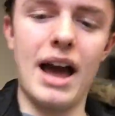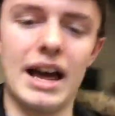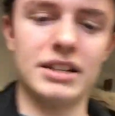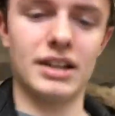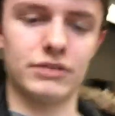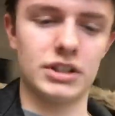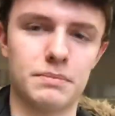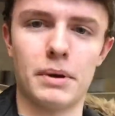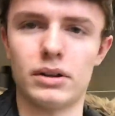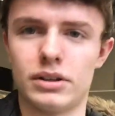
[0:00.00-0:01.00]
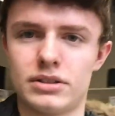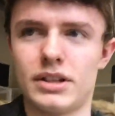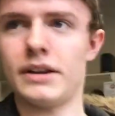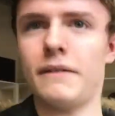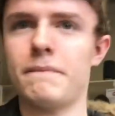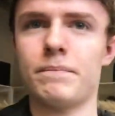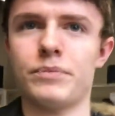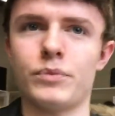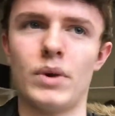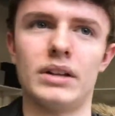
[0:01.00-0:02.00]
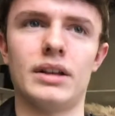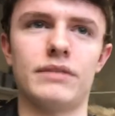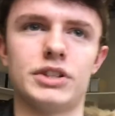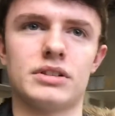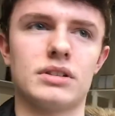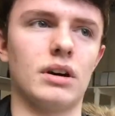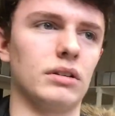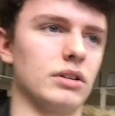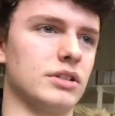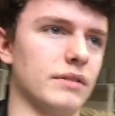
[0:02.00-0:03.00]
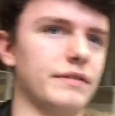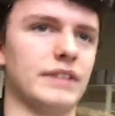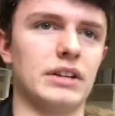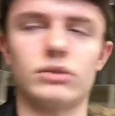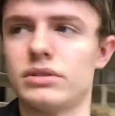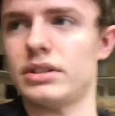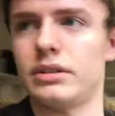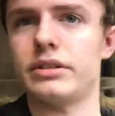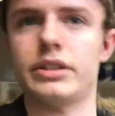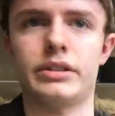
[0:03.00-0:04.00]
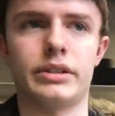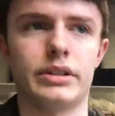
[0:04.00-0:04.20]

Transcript: And I've just bought loads of, well, I've just got loads of flannels and